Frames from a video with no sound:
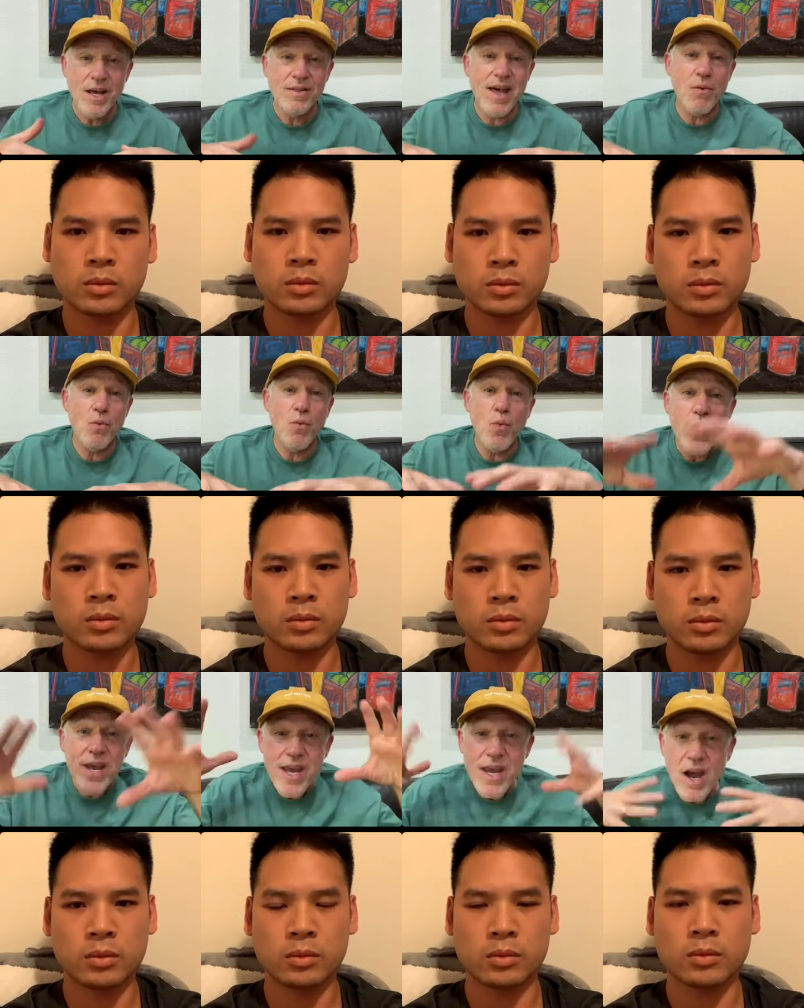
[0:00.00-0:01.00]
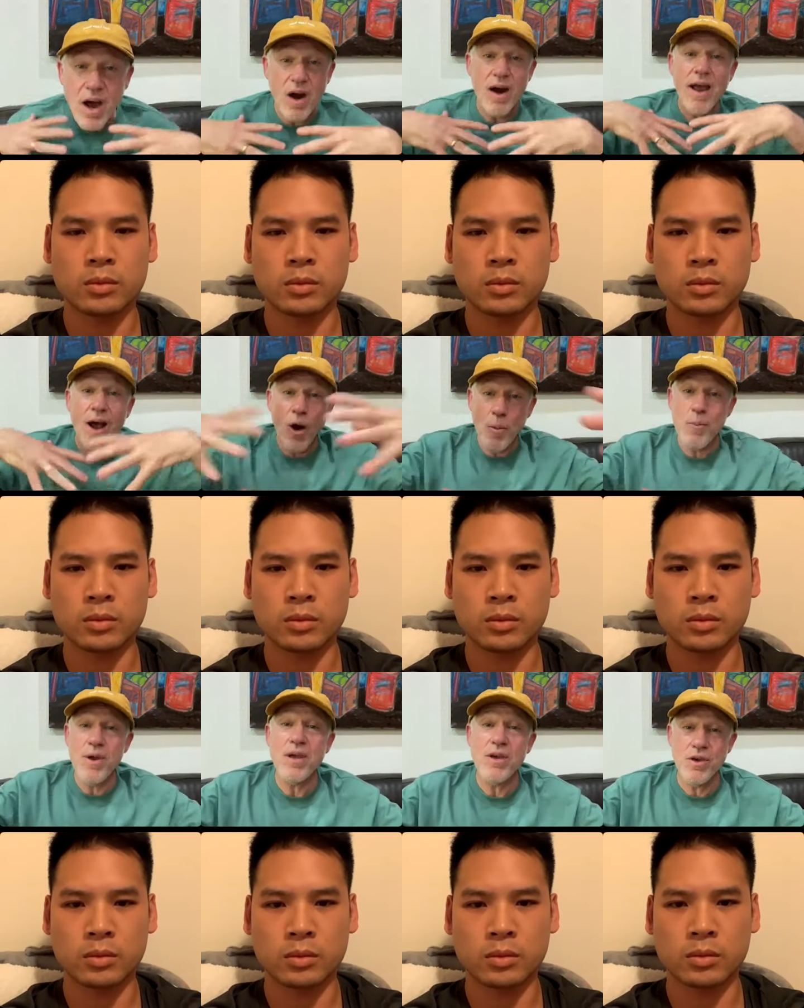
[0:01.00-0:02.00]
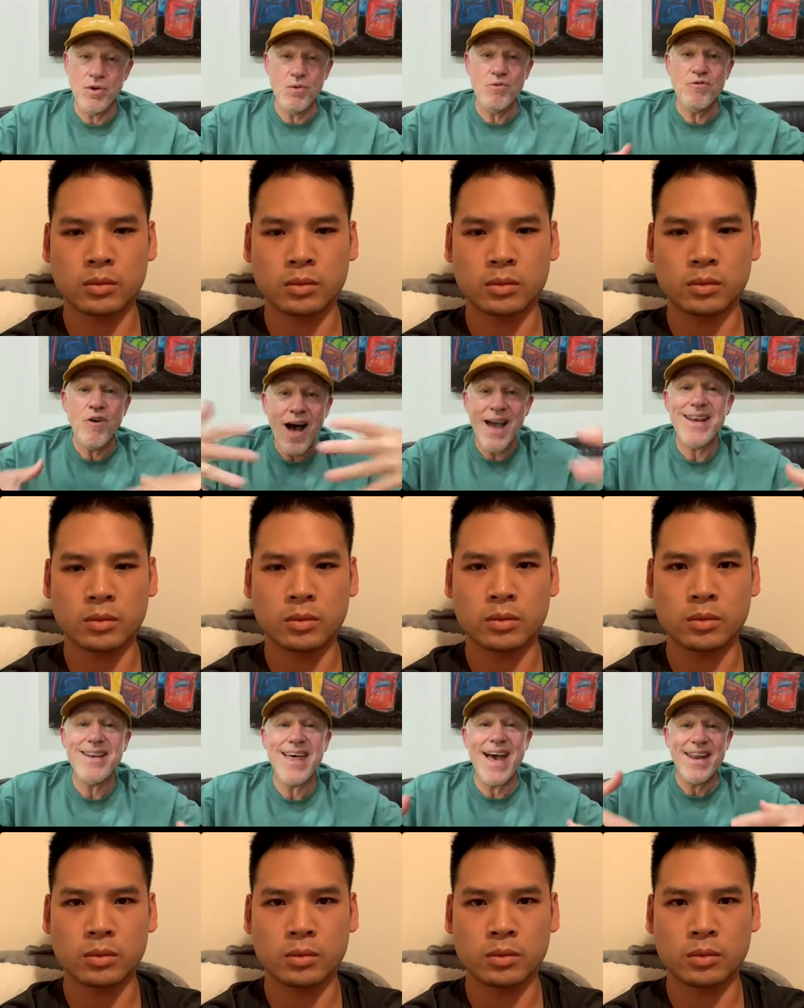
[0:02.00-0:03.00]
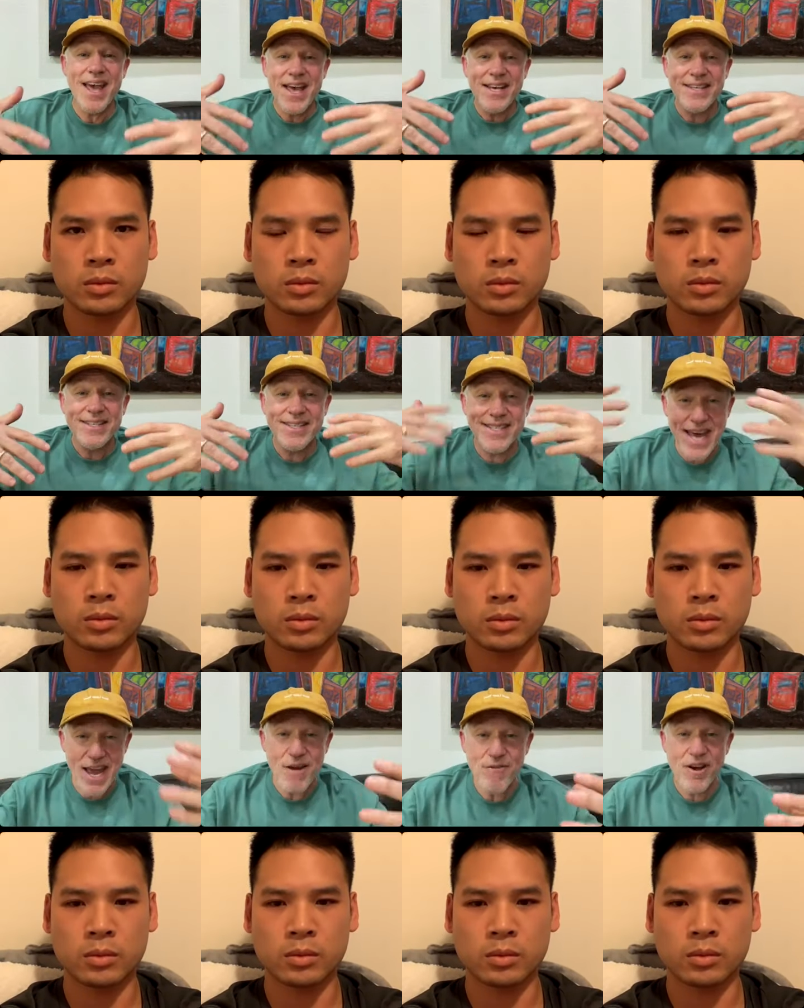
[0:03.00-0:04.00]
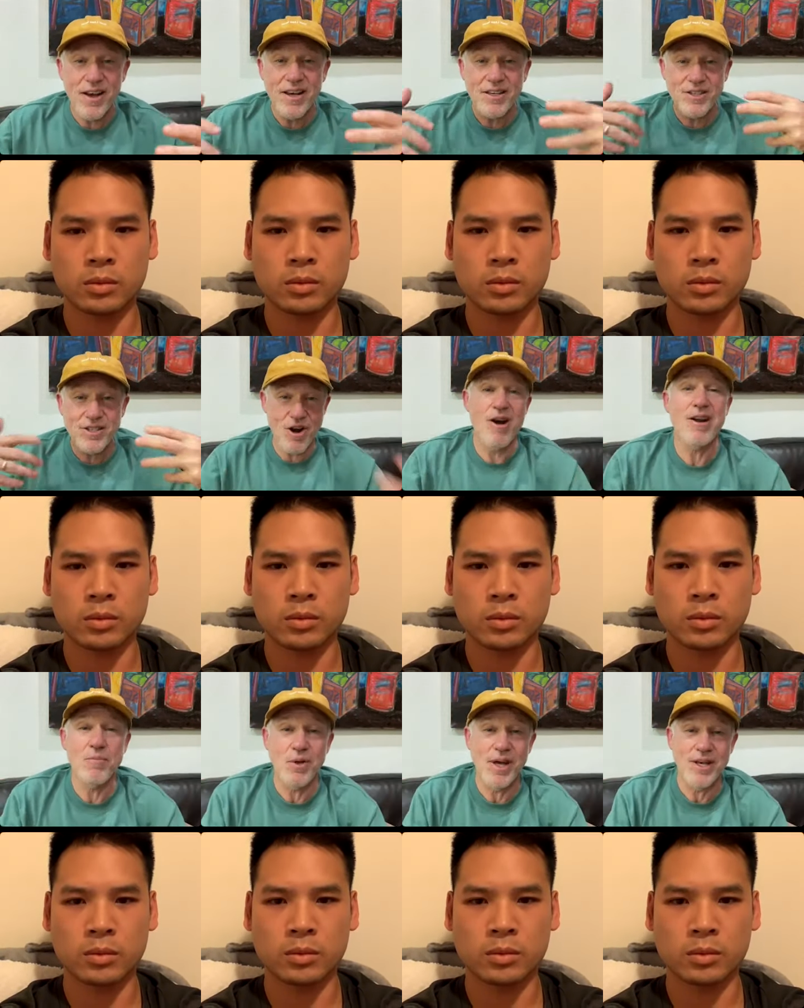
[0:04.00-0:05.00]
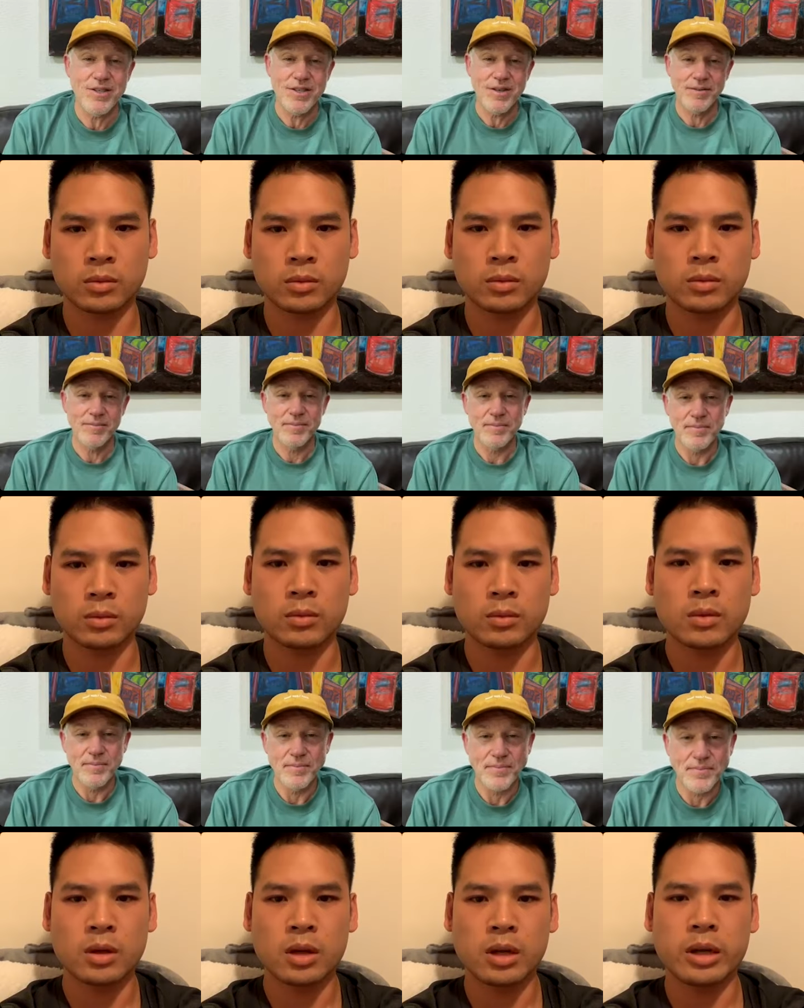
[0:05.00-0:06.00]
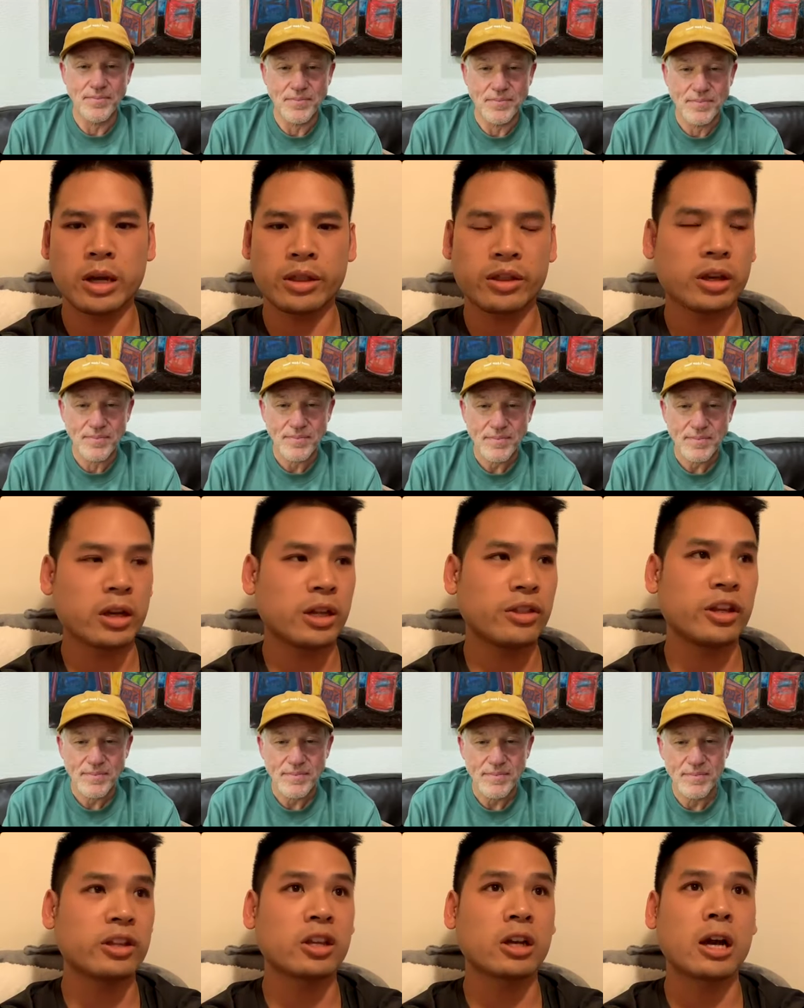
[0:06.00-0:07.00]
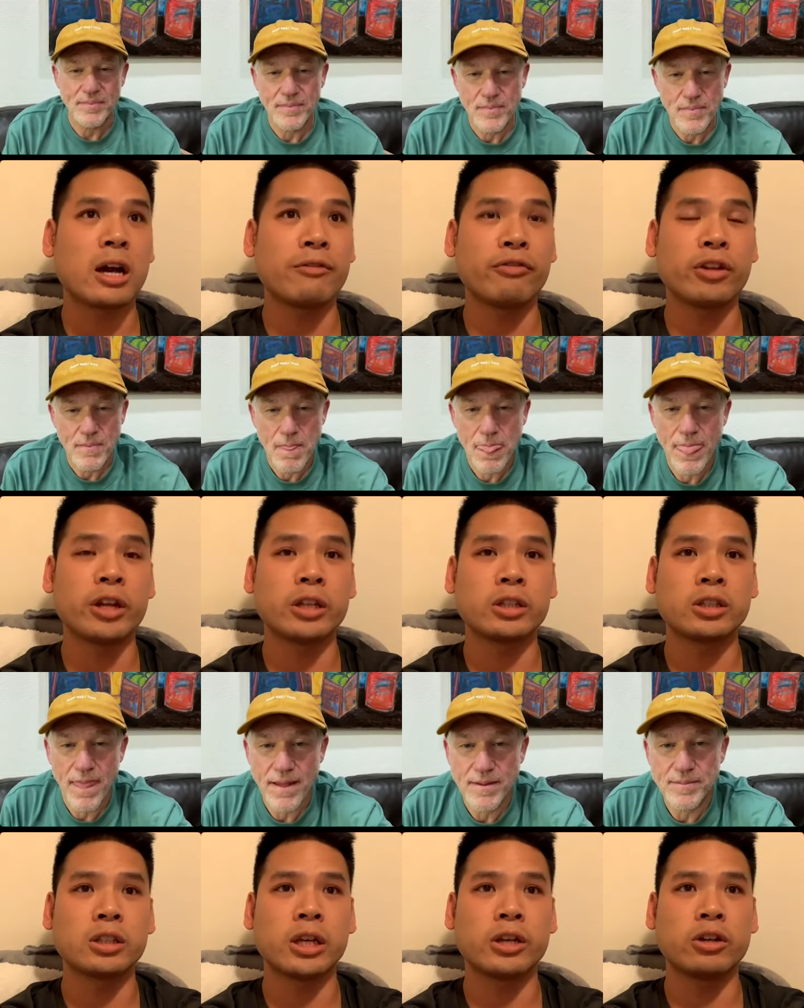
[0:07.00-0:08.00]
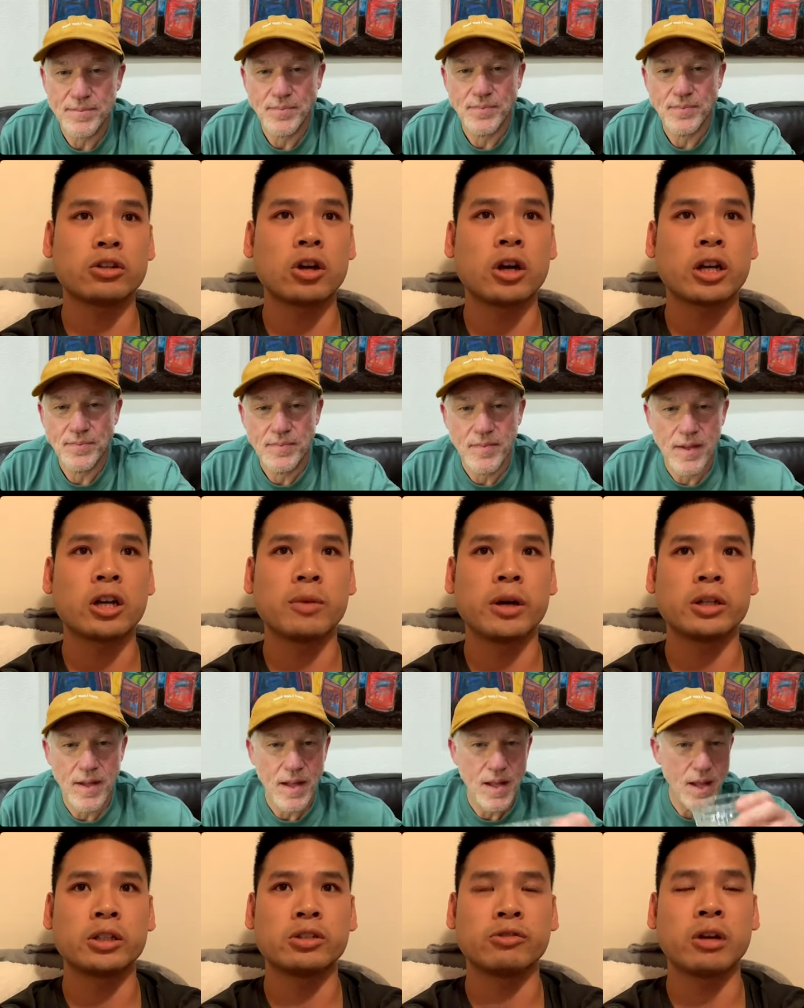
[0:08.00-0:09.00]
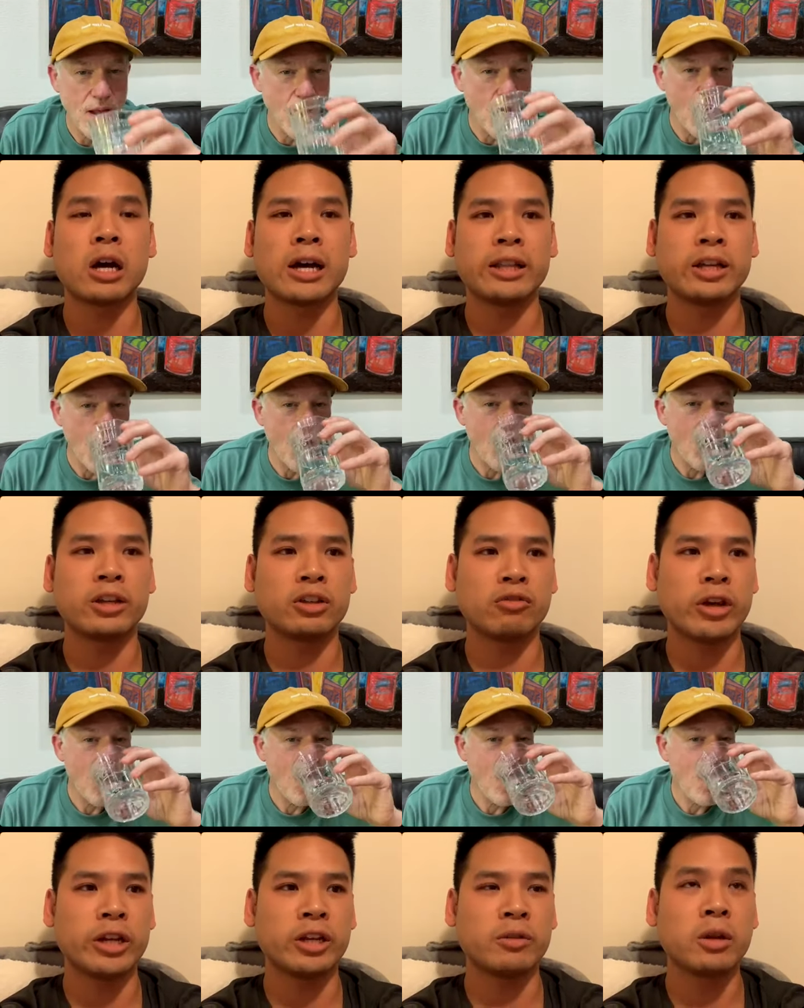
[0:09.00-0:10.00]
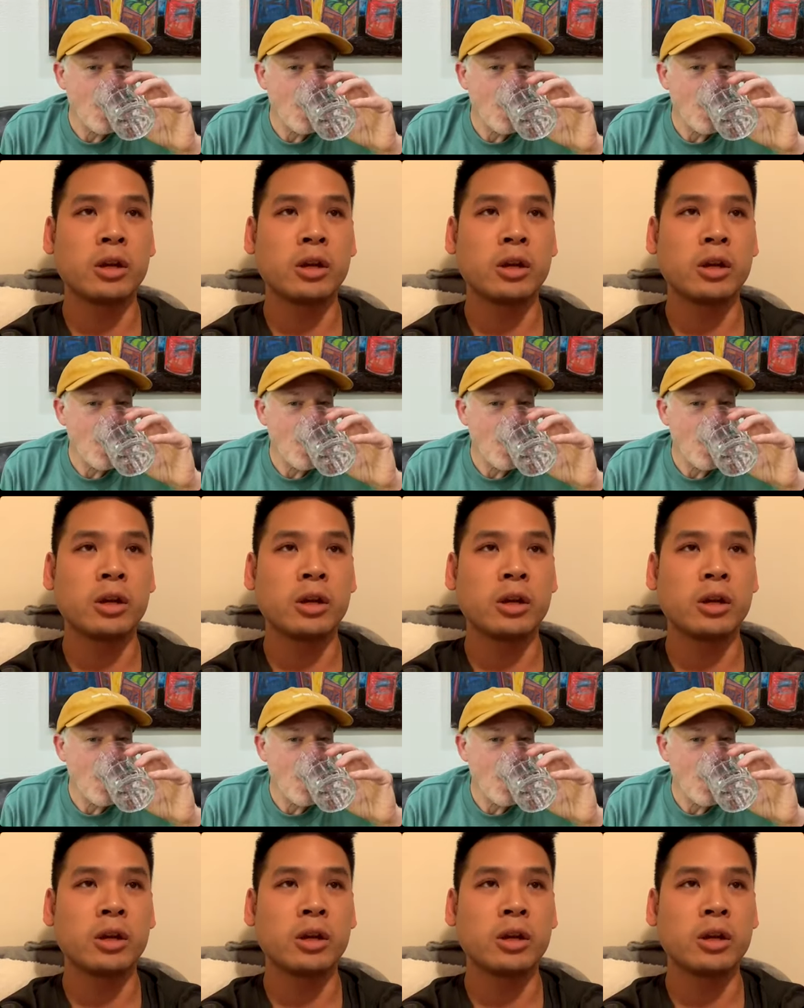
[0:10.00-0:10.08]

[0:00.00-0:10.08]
Speaker 1: that we are helping you find that safe starting place.
Speaker 2: Yeah, I think I think the confidence that you're talking about is highly underrated,